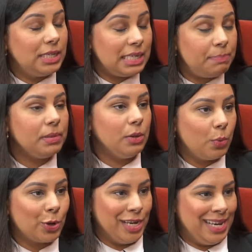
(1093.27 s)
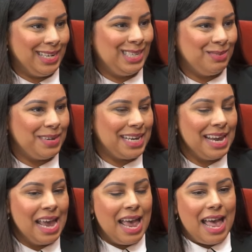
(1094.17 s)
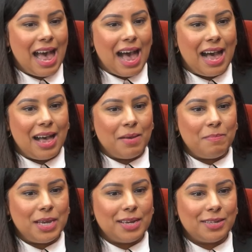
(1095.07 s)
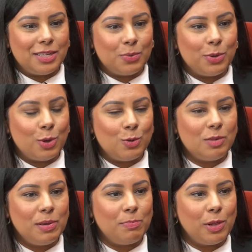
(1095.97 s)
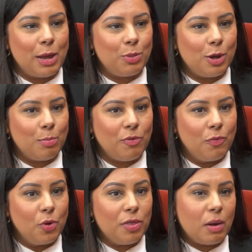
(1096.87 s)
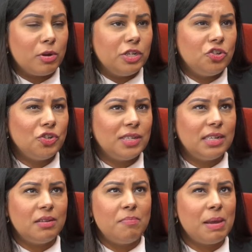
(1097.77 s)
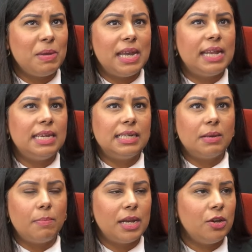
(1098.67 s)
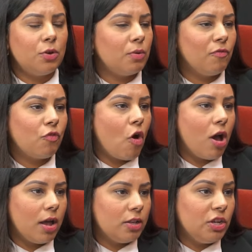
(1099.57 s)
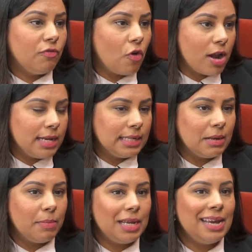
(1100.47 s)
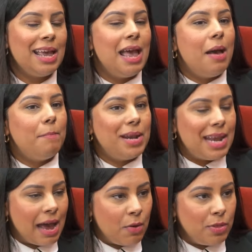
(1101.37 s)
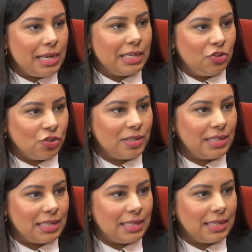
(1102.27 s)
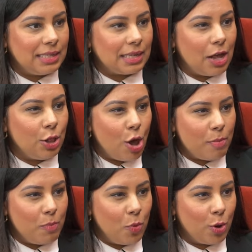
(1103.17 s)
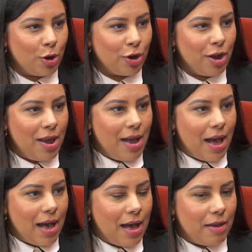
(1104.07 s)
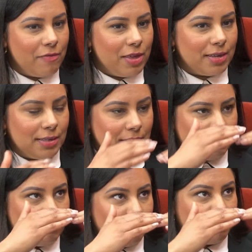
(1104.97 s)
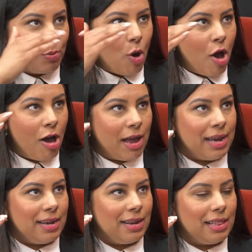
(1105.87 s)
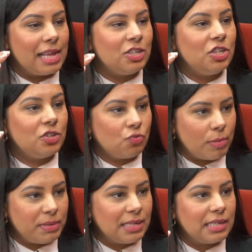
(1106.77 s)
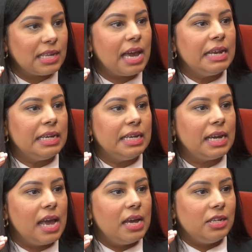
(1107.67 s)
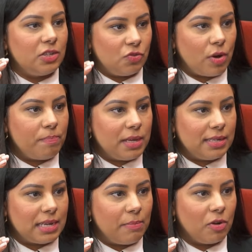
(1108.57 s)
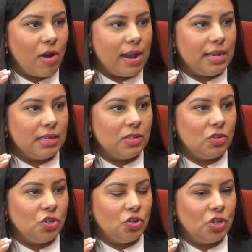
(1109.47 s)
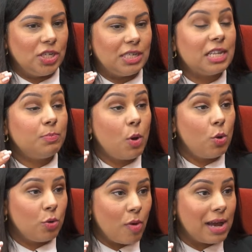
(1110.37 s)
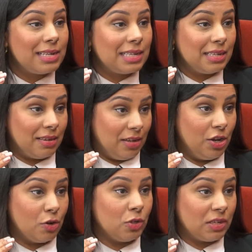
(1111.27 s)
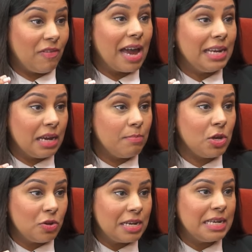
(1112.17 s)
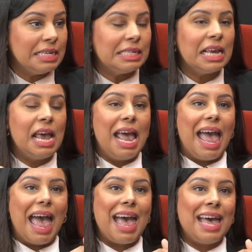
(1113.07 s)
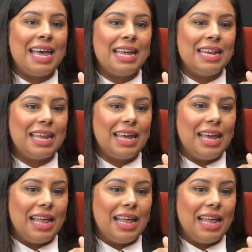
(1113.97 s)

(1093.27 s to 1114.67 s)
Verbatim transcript: deeply worrying to me um, because there were those people out there before that were interested in maybe gaining some money or fraud, defrauding somebody. But now the interest is a lot more uh, of this broad let's disrupt society disrupt these democratic institutions let's polarize and you know divide communities and